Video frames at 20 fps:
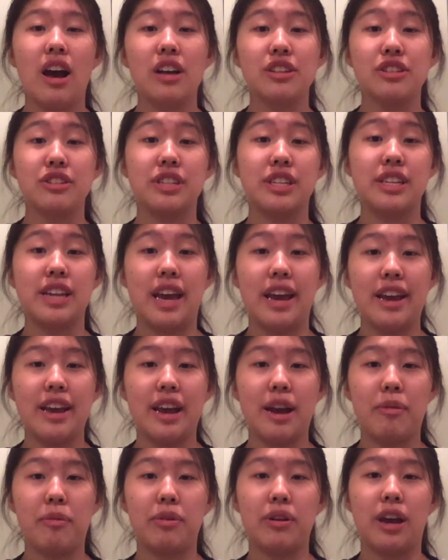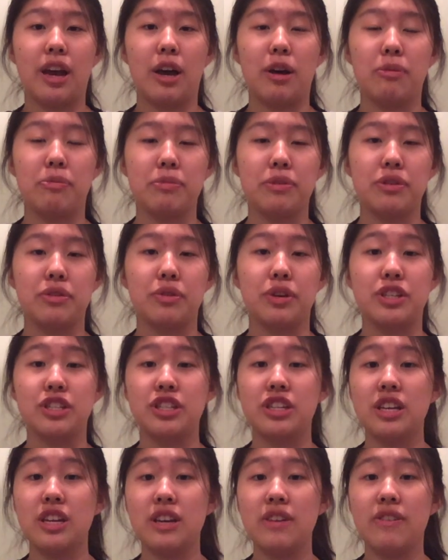So today I'm going to help you
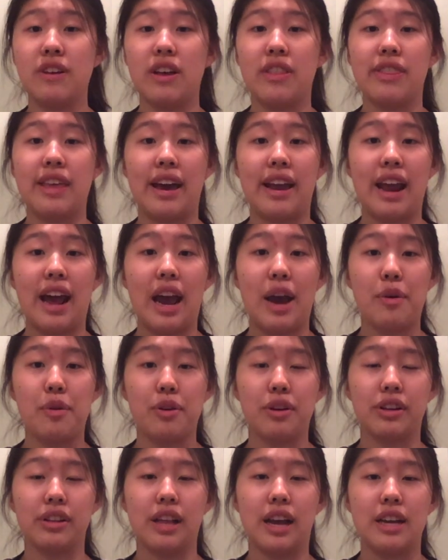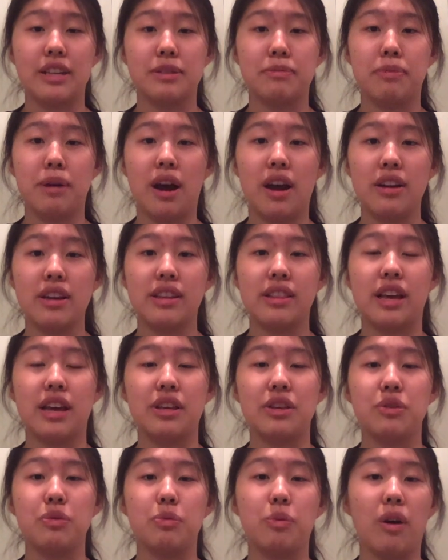achieve that hourglass body that
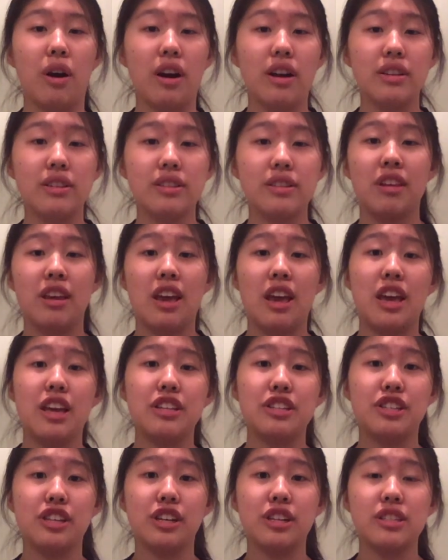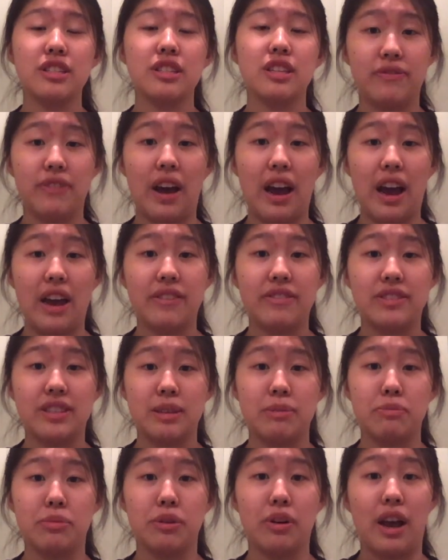you want in just 5
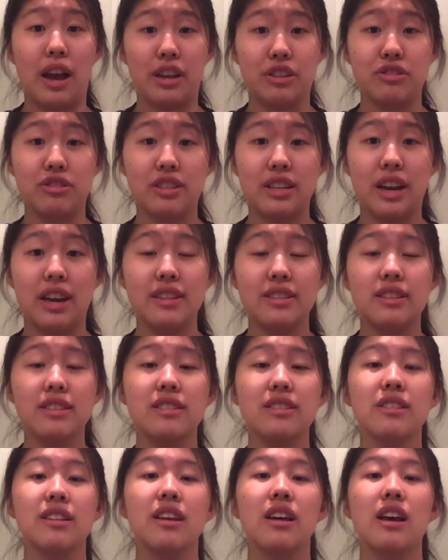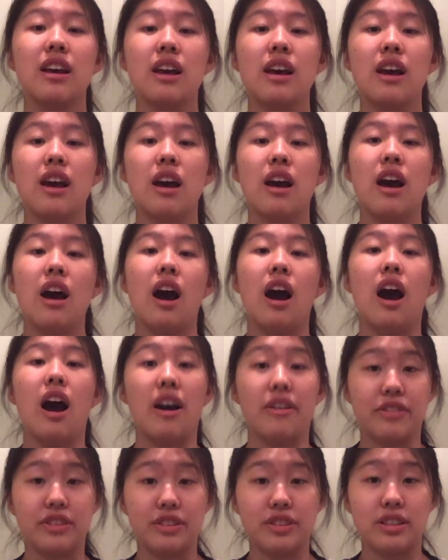simple exercises.
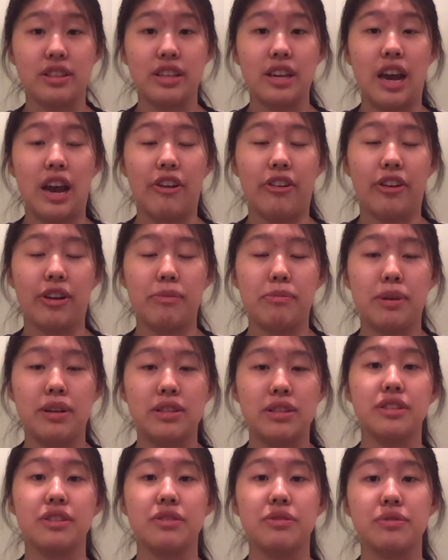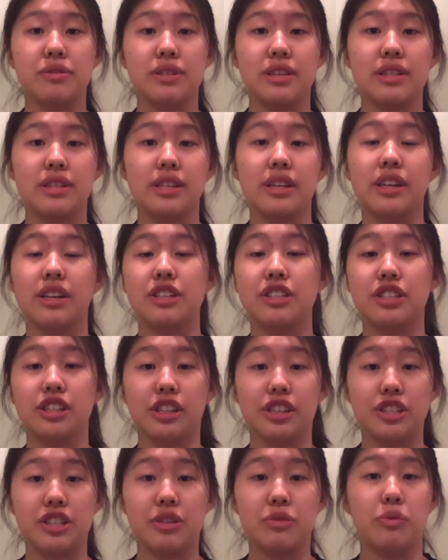Obviously I recommend to use this in
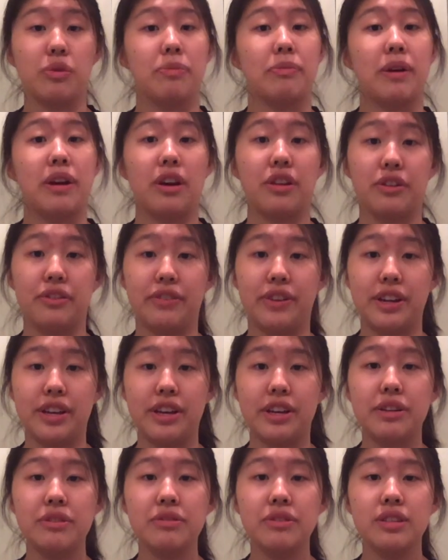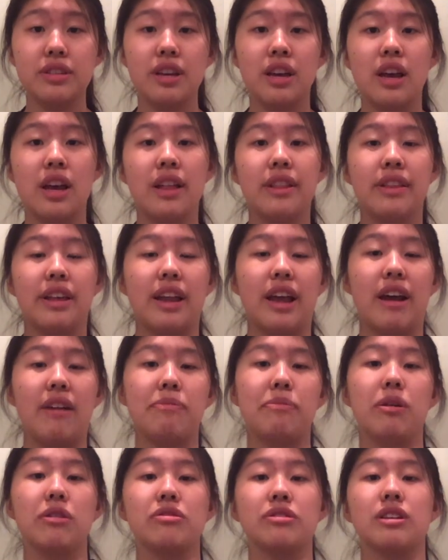conjunction with my other videos that I have
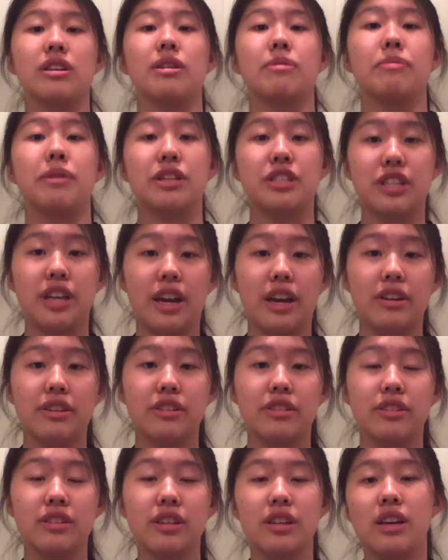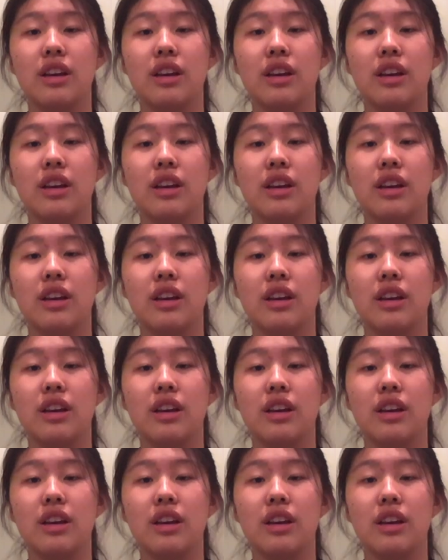posted in my channel.